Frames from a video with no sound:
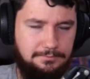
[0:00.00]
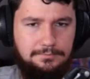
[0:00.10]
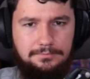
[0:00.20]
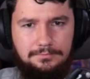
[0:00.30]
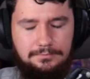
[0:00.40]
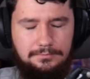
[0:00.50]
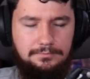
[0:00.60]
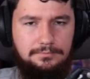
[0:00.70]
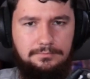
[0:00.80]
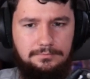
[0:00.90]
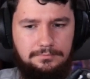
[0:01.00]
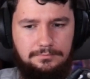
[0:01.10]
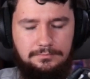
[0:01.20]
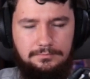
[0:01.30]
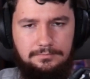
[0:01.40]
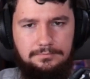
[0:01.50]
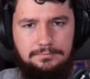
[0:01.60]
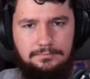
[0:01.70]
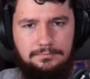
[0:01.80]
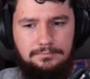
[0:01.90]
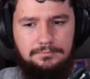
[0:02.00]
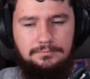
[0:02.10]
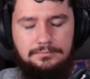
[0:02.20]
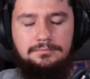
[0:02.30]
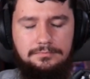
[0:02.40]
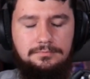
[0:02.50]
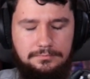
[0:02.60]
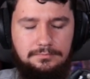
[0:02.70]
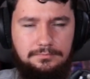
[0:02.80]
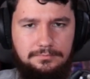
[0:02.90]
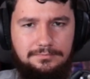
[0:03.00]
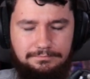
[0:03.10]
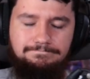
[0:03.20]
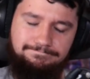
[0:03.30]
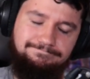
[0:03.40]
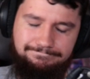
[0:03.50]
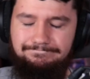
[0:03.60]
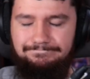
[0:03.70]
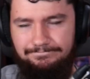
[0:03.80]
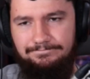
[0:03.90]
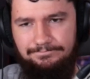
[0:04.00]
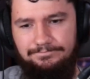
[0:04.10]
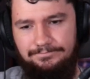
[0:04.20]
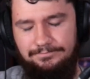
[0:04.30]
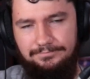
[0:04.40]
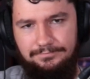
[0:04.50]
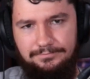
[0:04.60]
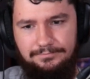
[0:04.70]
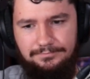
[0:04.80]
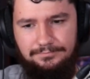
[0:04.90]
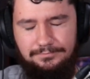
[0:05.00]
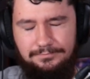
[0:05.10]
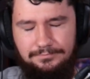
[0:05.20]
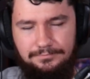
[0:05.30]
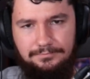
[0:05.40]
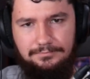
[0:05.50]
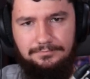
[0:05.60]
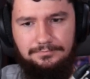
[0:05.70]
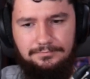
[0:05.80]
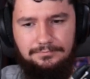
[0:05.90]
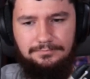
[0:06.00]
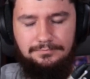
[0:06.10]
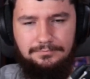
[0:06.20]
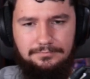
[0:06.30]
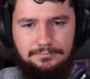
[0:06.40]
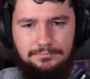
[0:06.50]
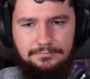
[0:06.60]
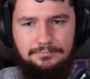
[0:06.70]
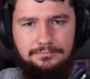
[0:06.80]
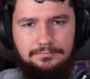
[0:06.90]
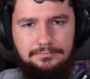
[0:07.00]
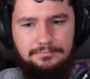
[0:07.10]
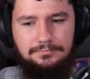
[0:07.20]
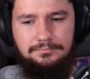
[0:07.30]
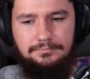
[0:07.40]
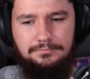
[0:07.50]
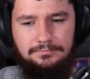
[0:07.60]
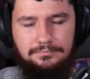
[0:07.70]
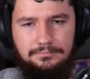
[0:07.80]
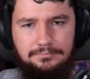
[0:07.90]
The person shown says nothing.